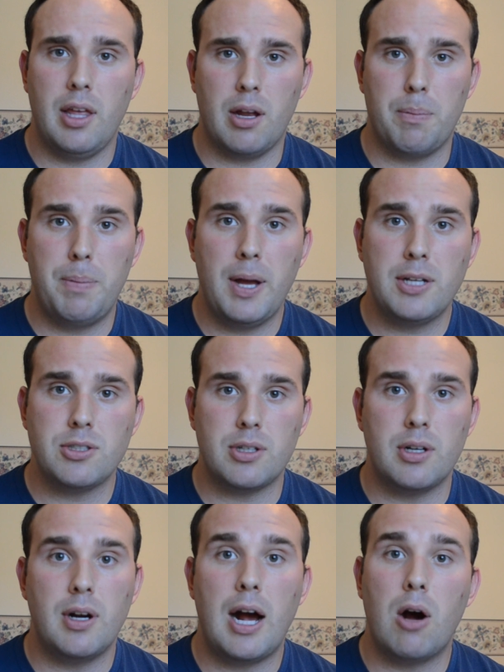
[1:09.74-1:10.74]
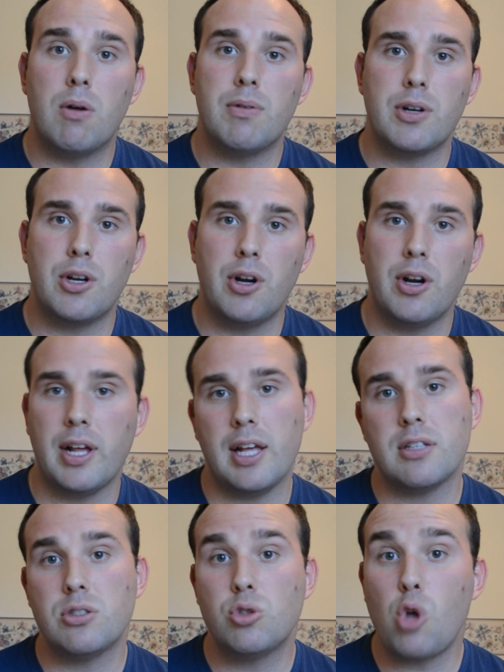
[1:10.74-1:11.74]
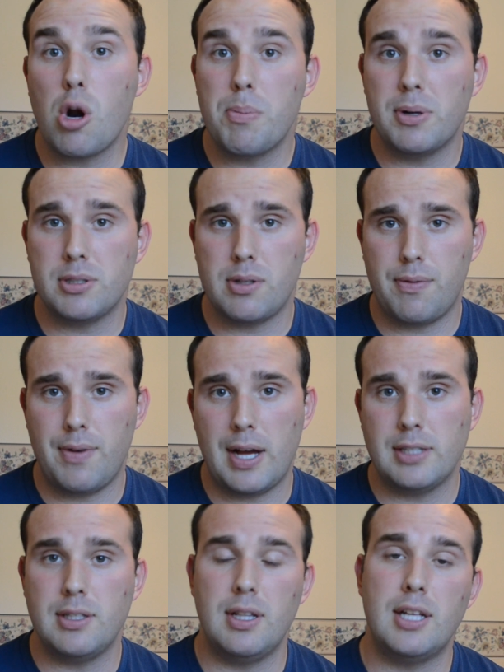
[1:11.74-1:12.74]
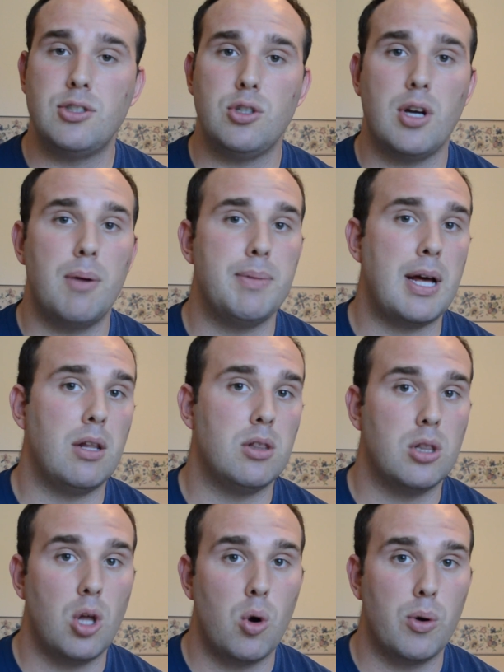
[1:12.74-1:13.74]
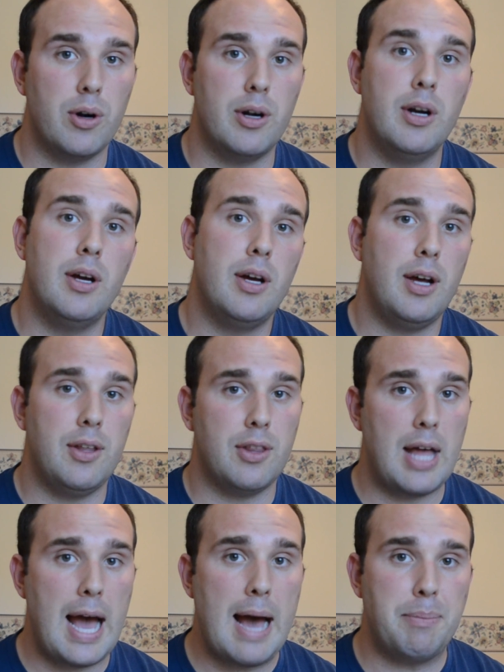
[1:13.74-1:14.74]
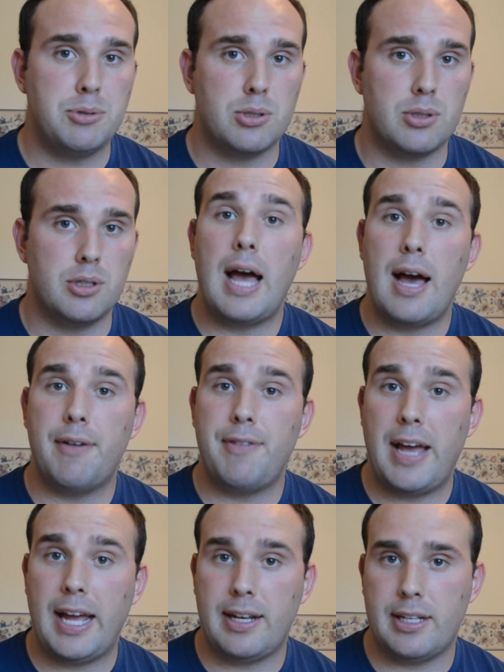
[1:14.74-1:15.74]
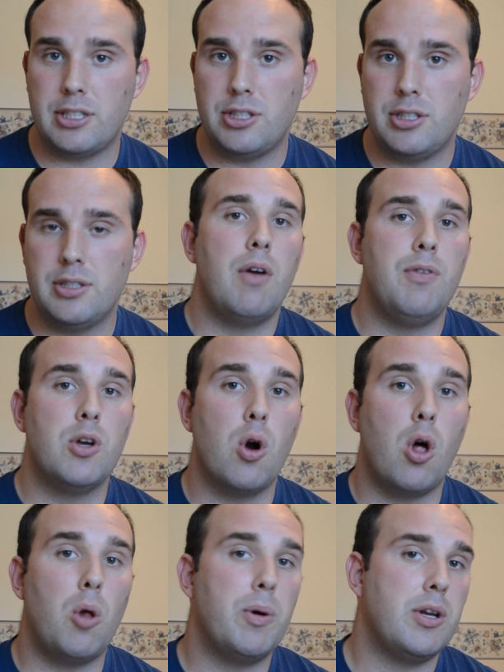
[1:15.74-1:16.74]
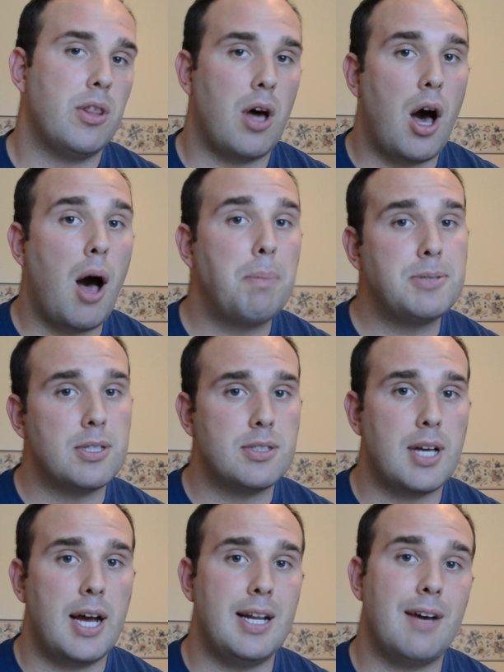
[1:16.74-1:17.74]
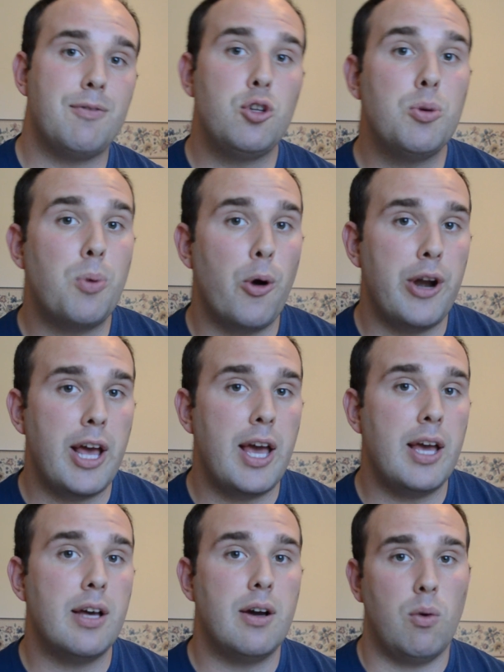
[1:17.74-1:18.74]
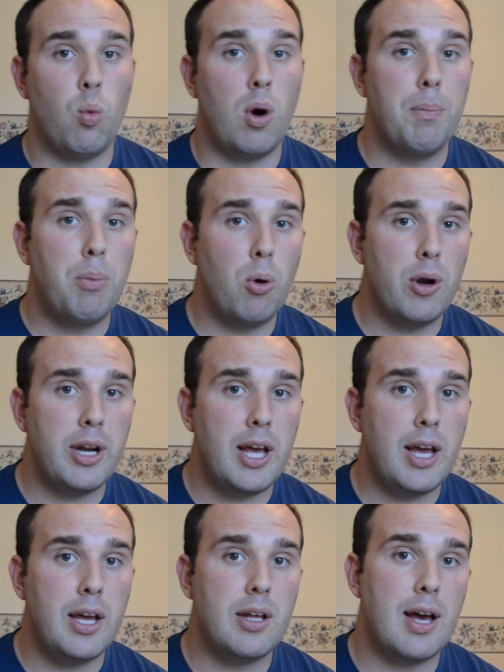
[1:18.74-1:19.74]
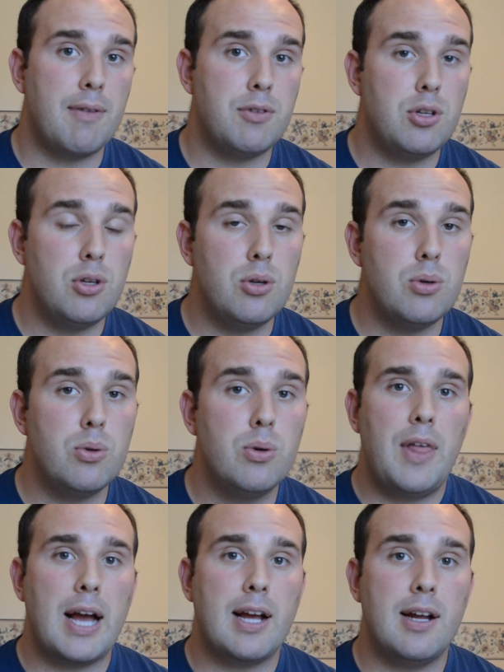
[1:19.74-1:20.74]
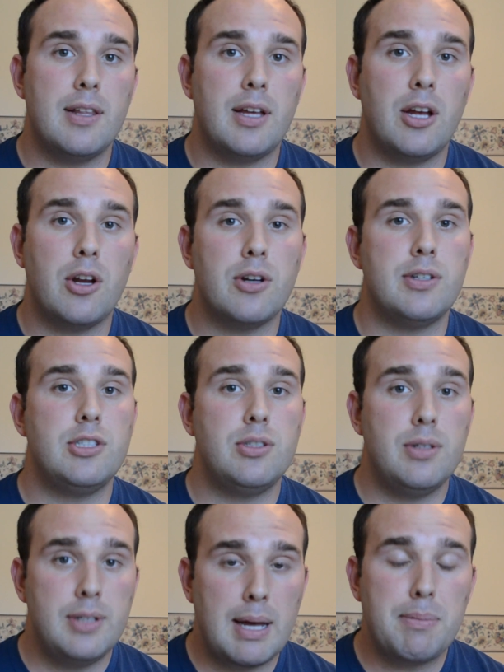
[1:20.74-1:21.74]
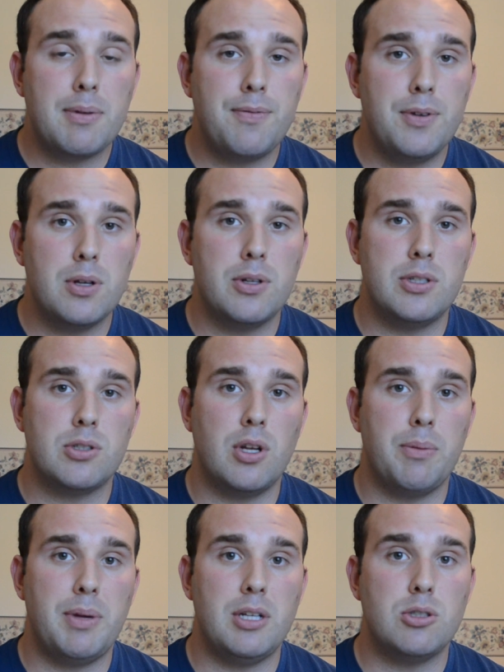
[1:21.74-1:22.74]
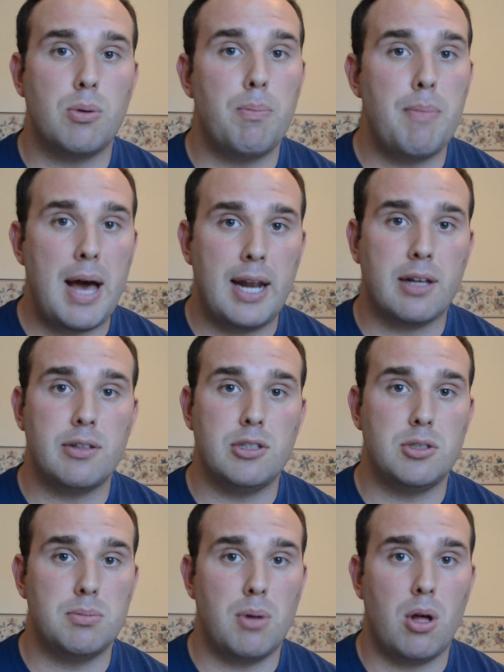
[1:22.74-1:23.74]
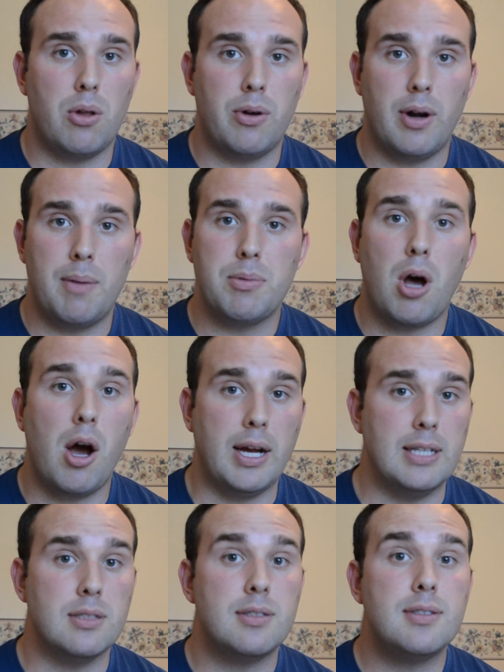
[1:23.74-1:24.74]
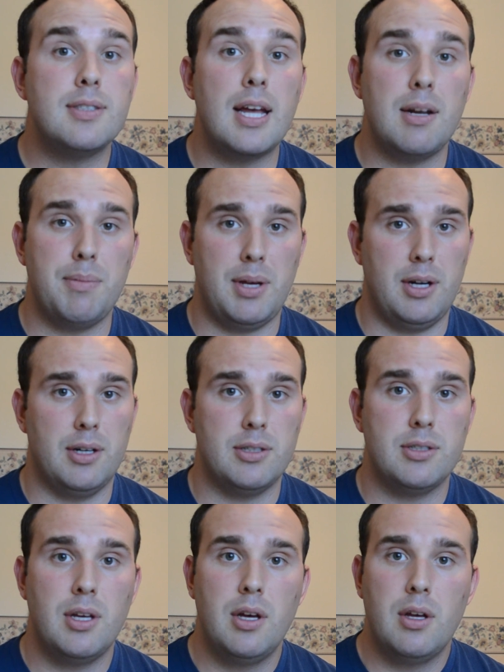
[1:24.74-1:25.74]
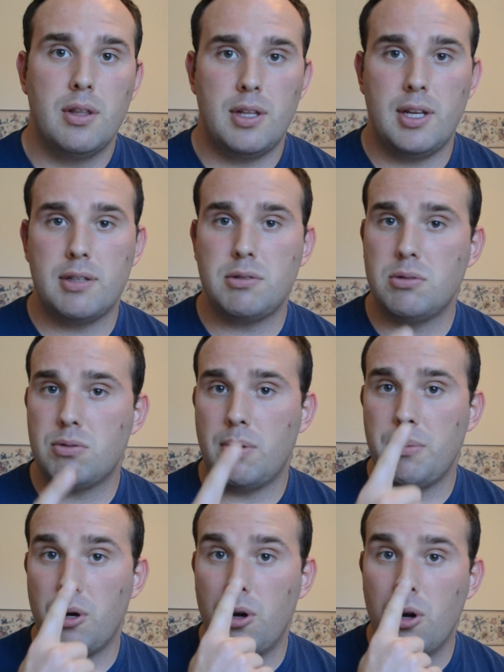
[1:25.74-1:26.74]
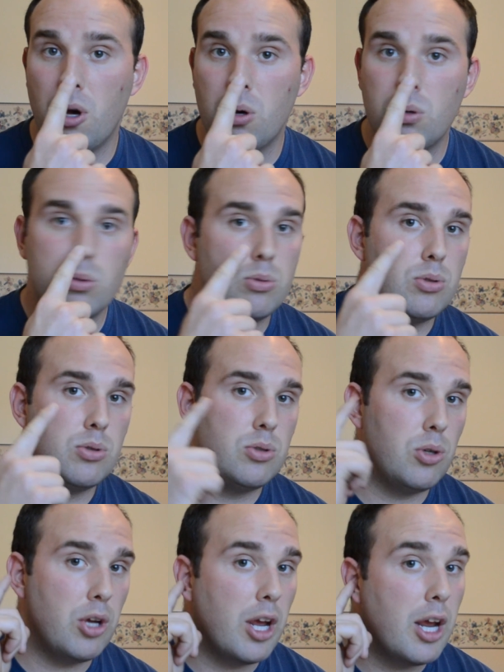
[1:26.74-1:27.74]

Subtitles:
in your picture. However, you're gonna get starburst effects unless you come down lower in the Aperture, f8-ish. If you go all the way to the opposite side, f2.8, 1.8, f2, that kind of thing, your depth of field is going to be dramatically smaller. I'm talking centimeters. The distance from your nose to your